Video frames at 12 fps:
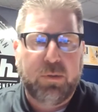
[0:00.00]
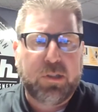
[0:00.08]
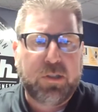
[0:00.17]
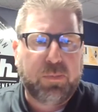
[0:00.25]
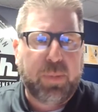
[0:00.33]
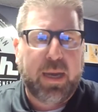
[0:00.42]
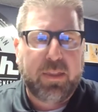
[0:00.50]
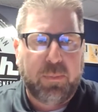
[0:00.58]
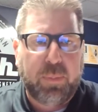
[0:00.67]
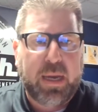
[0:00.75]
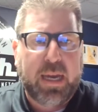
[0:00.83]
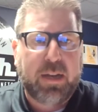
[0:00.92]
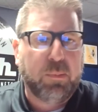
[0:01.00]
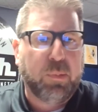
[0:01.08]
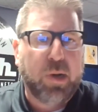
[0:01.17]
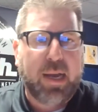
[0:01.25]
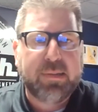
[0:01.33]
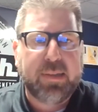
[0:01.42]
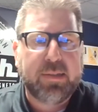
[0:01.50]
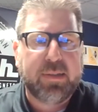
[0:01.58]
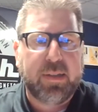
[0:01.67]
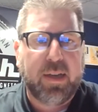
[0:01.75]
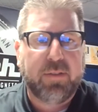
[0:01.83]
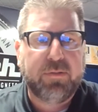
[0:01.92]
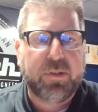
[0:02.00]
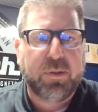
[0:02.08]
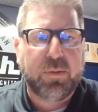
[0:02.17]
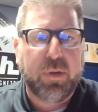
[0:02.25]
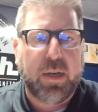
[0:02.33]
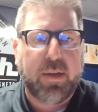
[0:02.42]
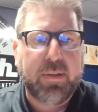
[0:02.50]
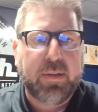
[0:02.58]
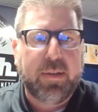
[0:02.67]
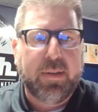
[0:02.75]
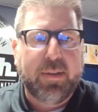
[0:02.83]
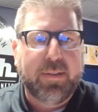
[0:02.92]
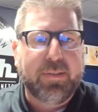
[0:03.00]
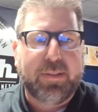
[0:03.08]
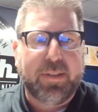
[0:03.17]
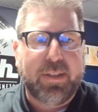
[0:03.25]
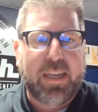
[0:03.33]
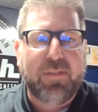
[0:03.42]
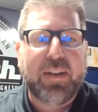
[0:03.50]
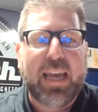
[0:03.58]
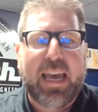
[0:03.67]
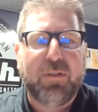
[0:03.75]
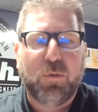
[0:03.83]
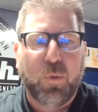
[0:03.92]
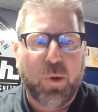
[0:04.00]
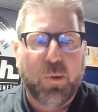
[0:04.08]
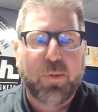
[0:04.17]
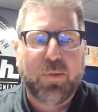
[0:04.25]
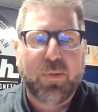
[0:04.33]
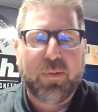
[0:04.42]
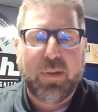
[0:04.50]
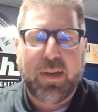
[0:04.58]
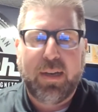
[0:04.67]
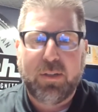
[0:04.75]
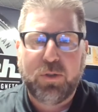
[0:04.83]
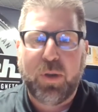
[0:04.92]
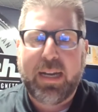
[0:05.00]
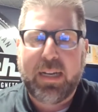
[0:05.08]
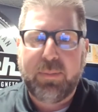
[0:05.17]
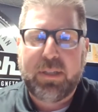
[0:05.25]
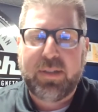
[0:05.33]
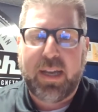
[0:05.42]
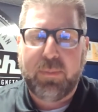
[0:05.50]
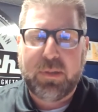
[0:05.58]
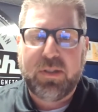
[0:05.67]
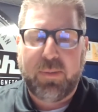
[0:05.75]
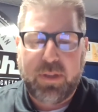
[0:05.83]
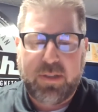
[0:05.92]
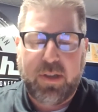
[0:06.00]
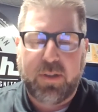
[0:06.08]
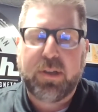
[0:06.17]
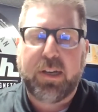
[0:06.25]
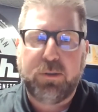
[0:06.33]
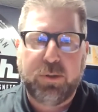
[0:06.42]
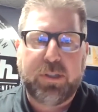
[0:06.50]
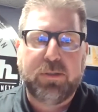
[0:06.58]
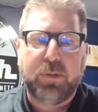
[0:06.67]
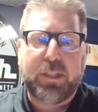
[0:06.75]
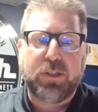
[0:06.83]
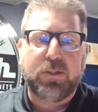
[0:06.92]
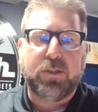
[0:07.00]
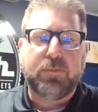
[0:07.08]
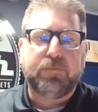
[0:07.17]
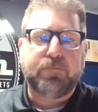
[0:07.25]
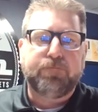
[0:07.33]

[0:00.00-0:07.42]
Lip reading: respect the patent process enough to even have it worth trying to be set up in some of these other countries and regions?